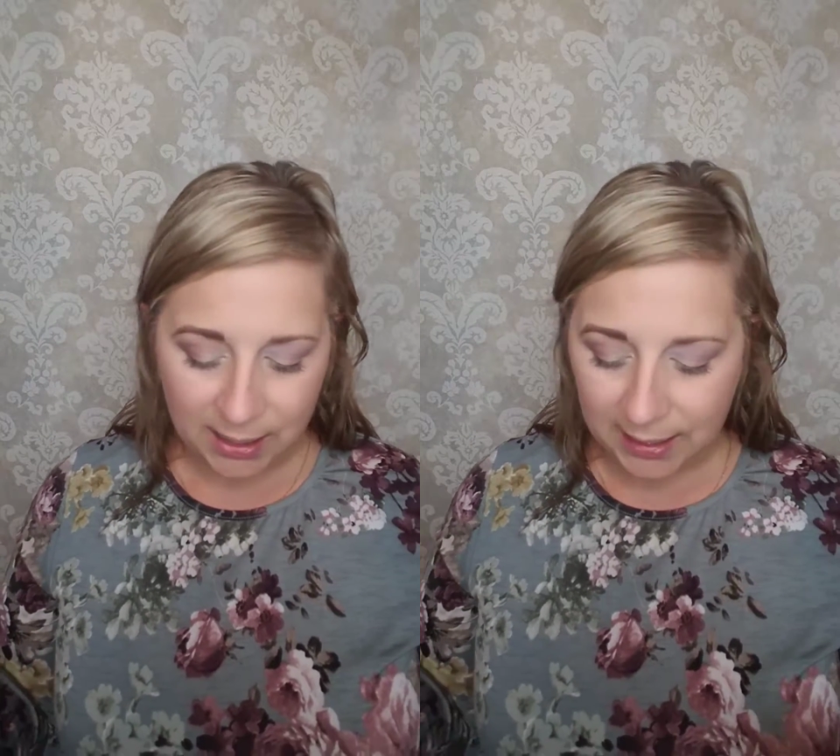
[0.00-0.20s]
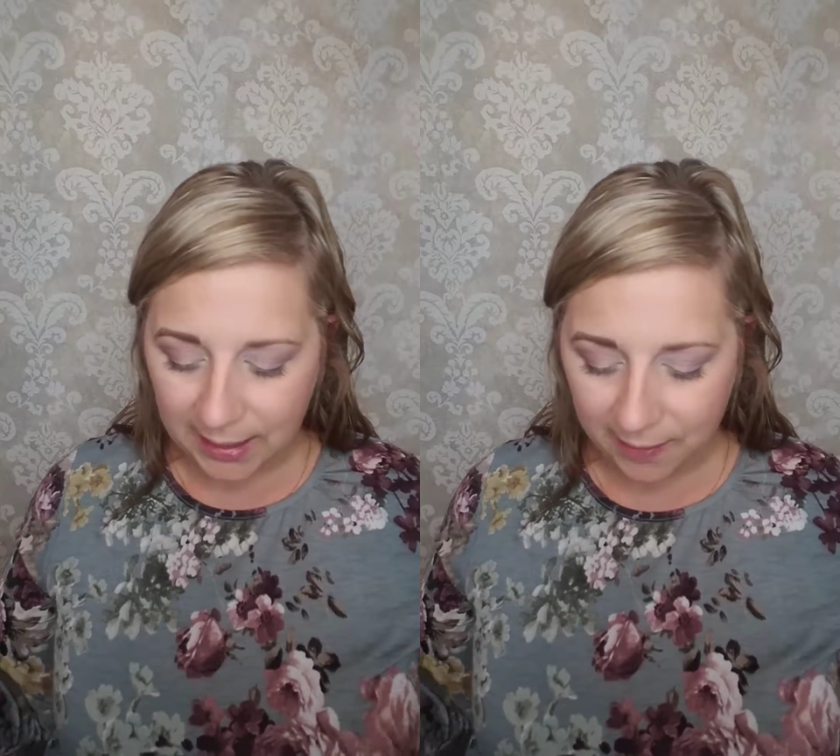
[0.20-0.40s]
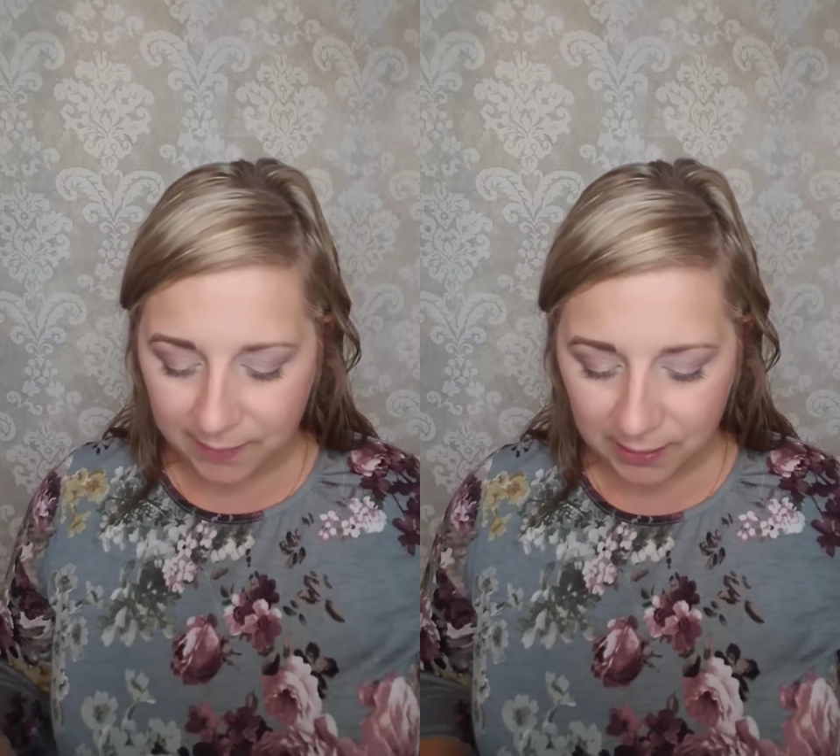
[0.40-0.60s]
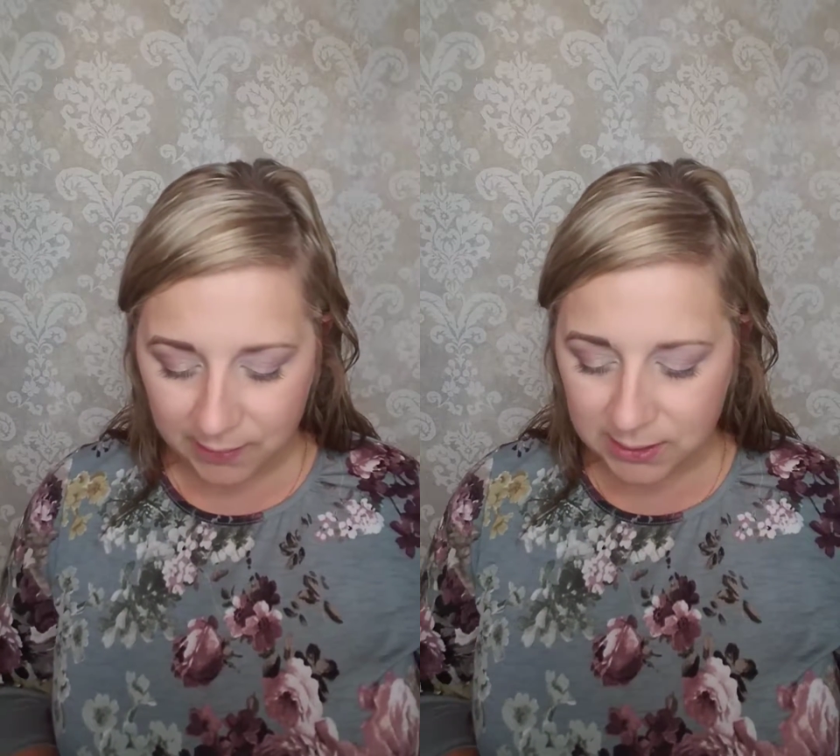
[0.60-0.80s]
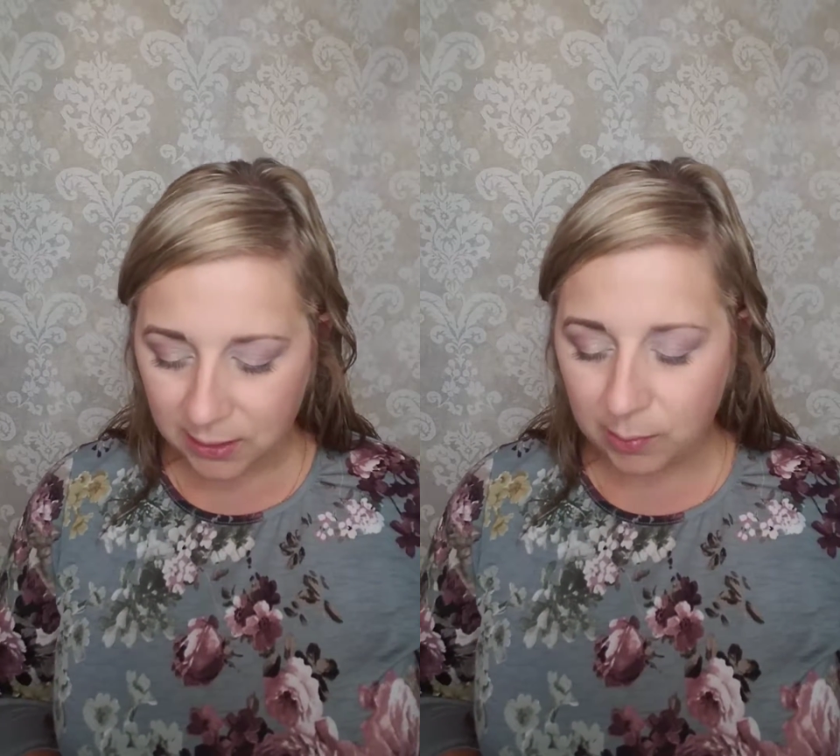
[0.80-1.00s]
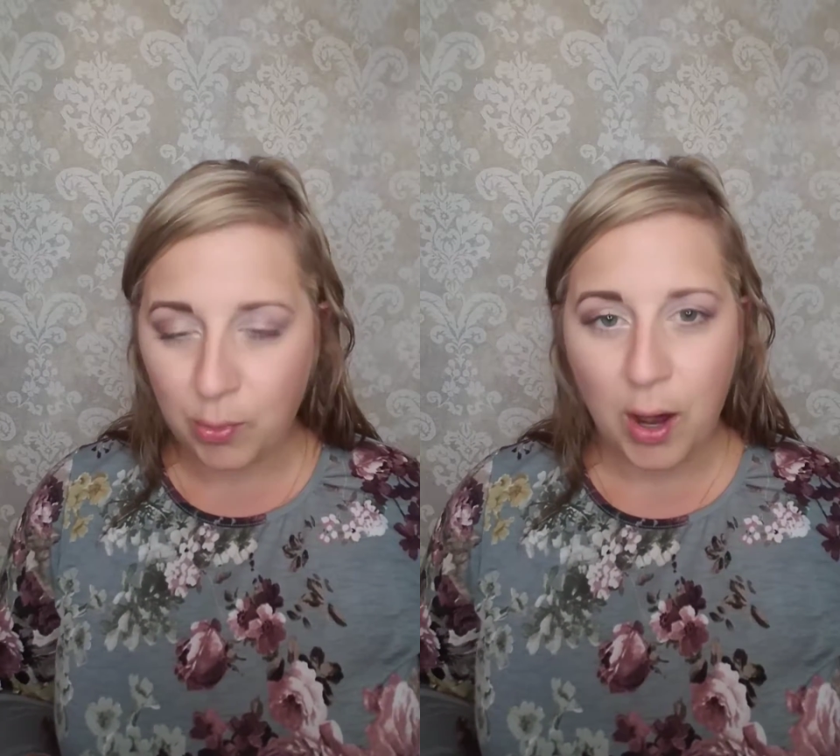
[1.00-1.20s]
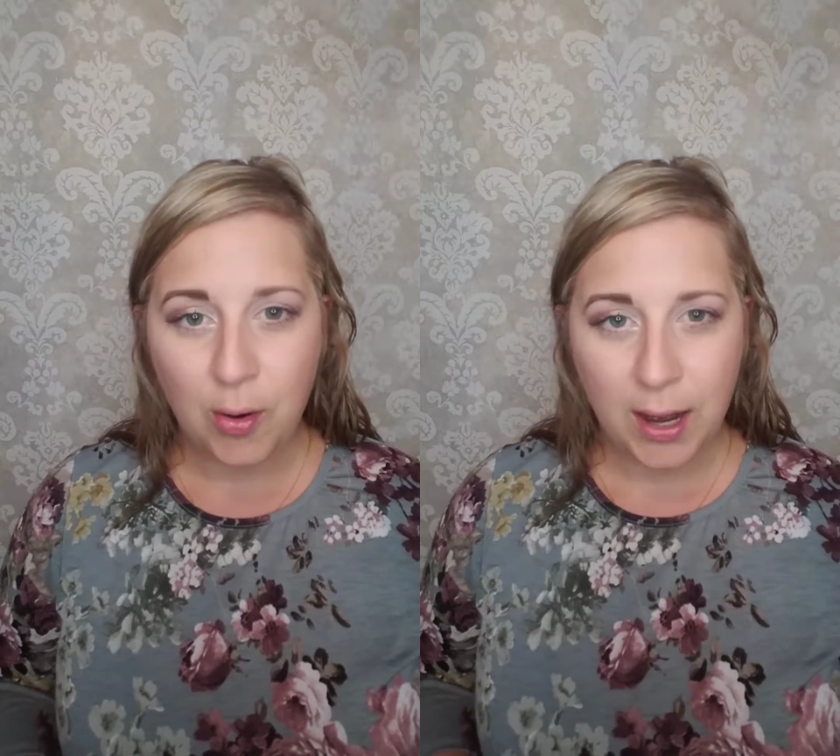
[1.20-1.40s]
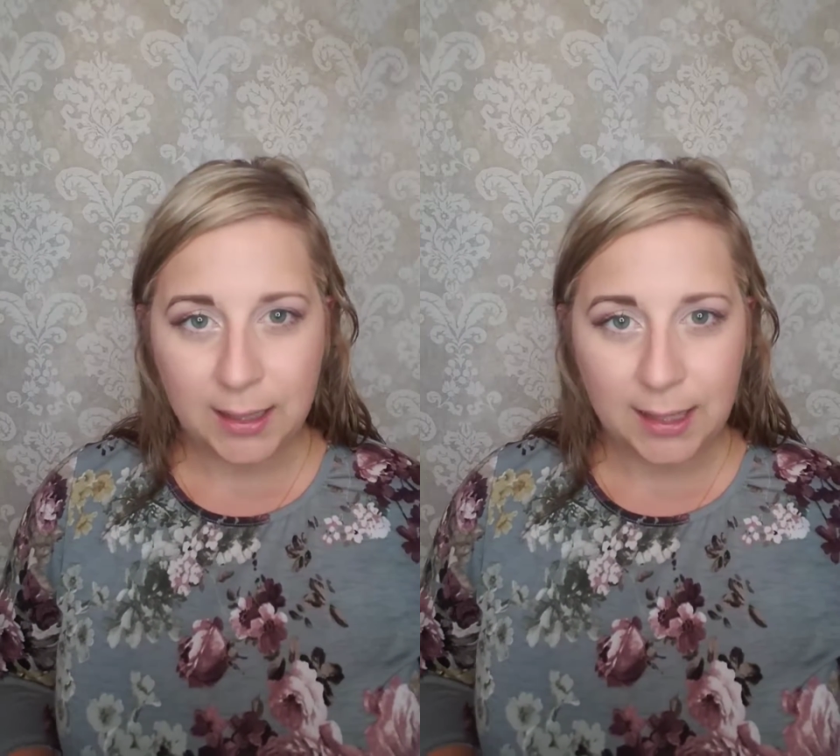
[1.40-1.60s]
And I haven't even done the brow
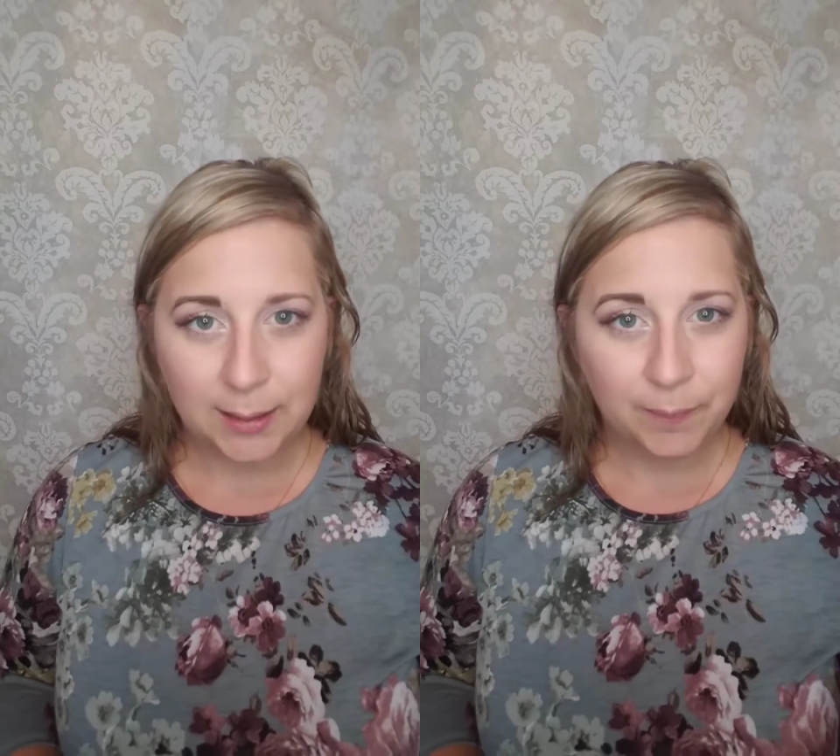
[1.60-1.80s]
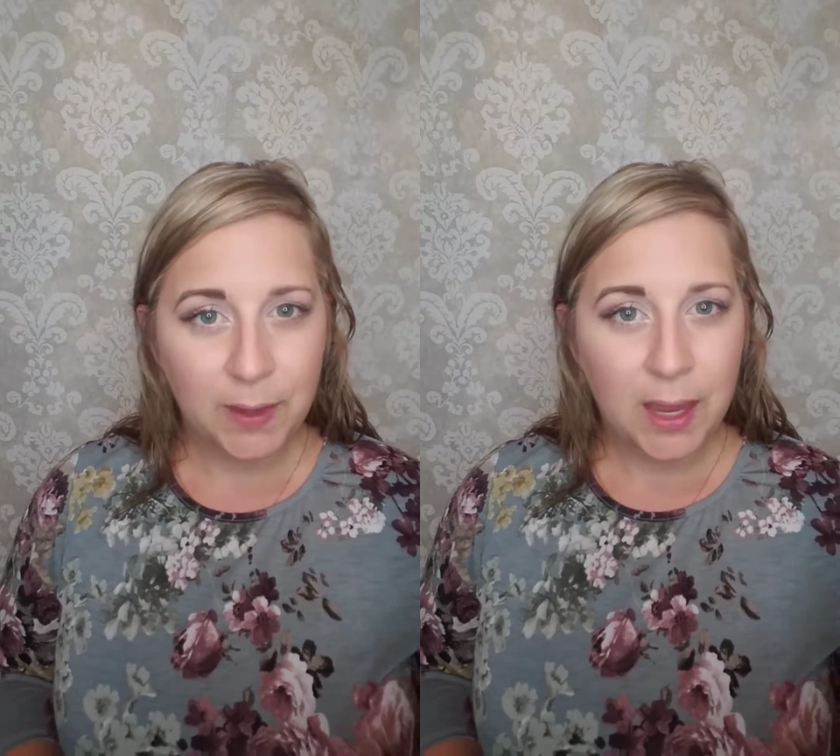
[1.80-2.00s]
highlight.